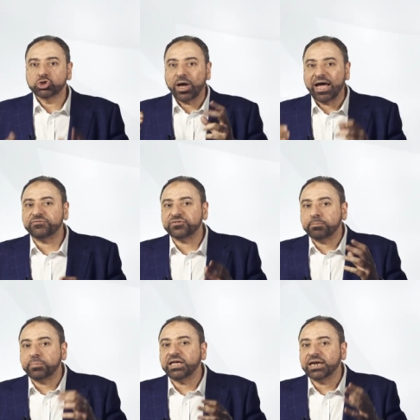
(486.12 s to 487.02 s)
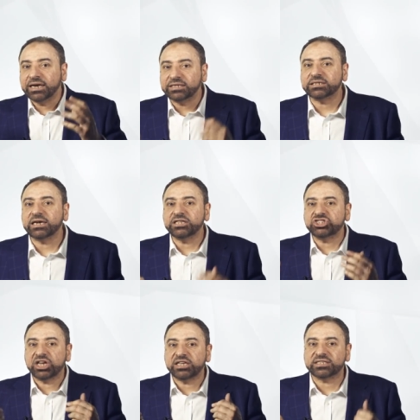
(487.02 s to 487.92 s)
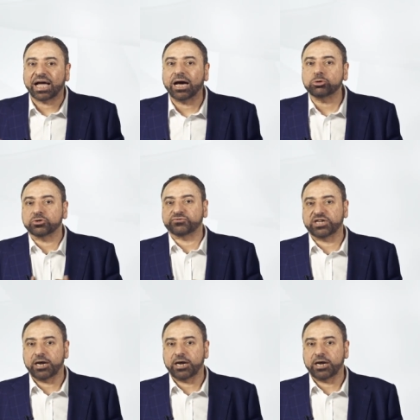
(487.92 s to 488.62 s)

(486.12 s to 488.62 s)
So after being literally chased out of